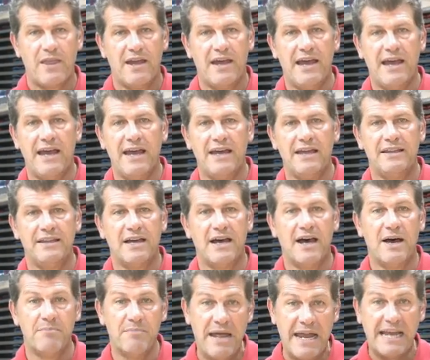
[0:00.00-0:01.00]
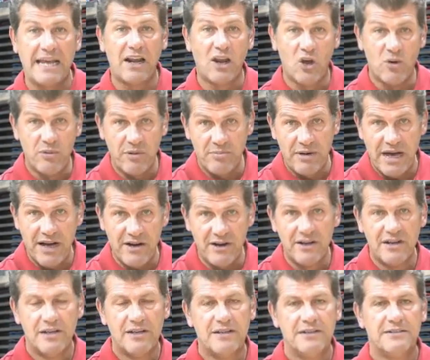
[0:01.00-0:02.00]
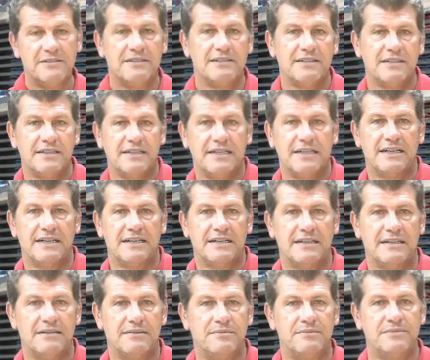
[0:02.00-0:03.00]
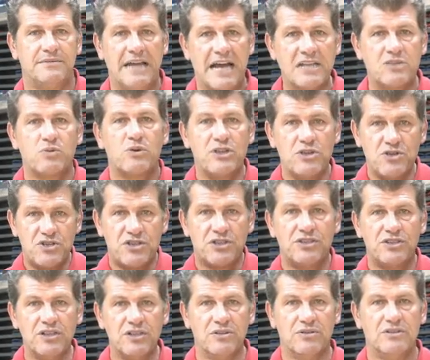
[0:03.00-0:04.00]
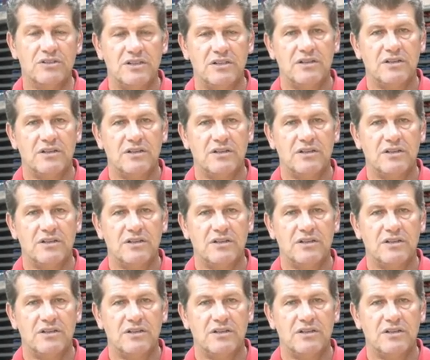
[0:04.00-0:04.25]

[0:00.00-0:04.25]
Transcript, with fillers: and uh, make it a little bit better, uh, that's what you should do.